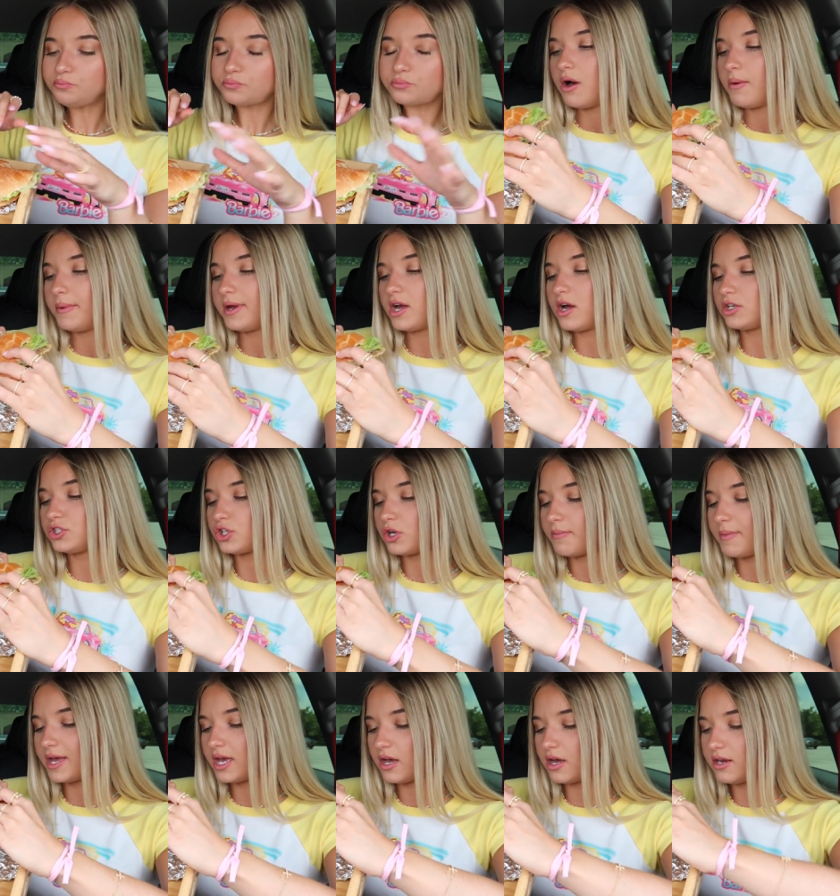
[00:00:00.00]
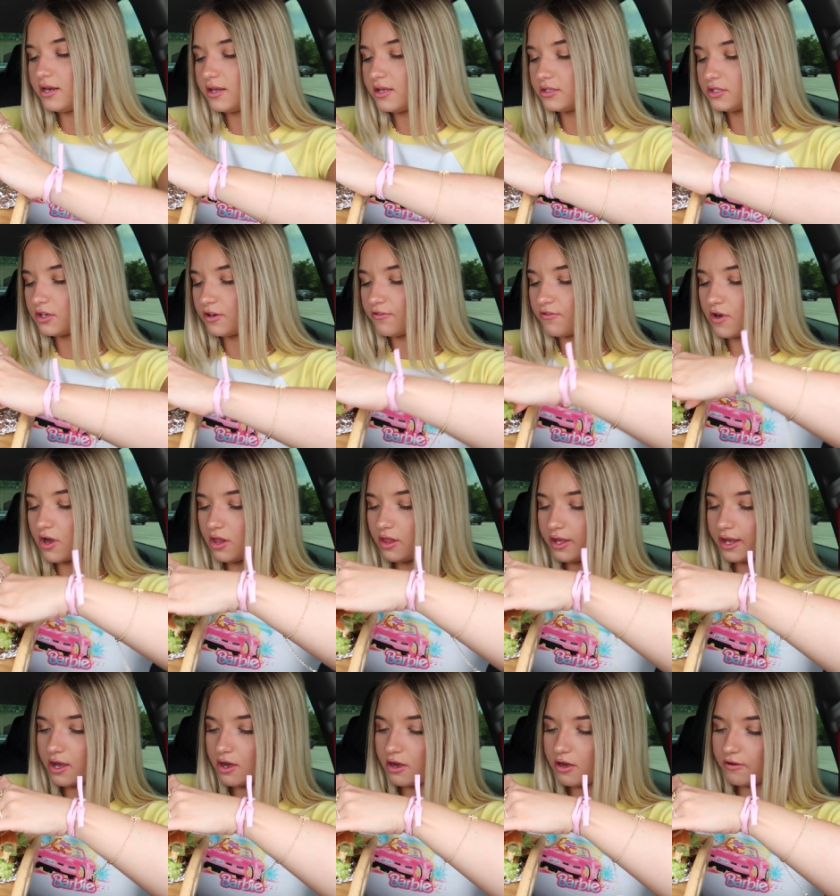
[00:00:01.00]
Oh my gosh, all my onions are
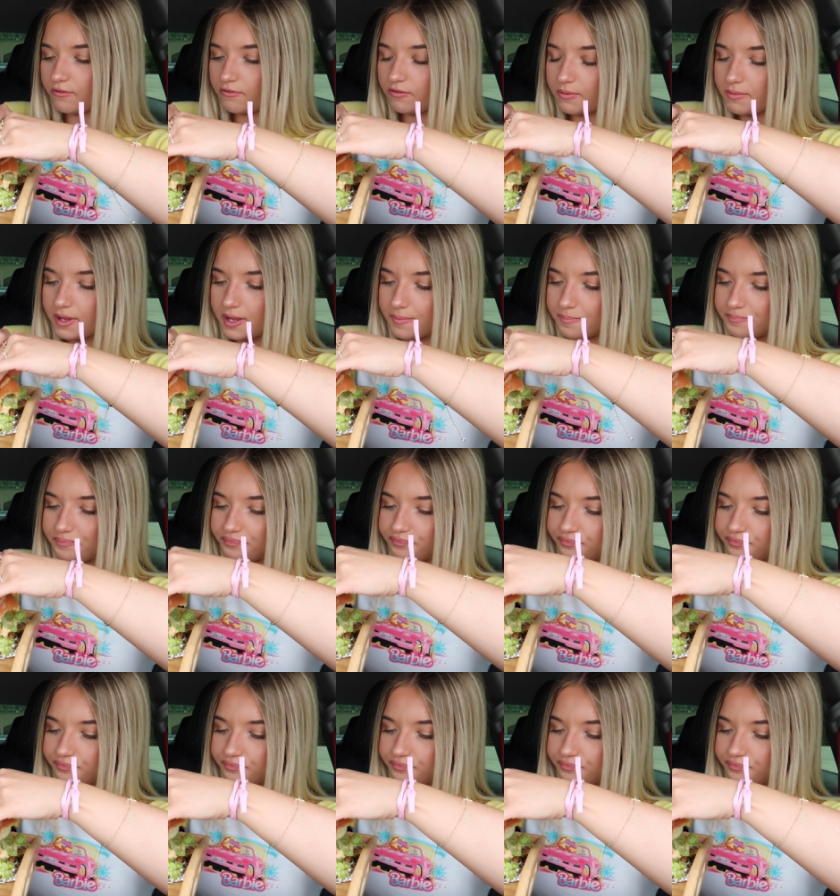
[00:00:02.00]
falling off. Let me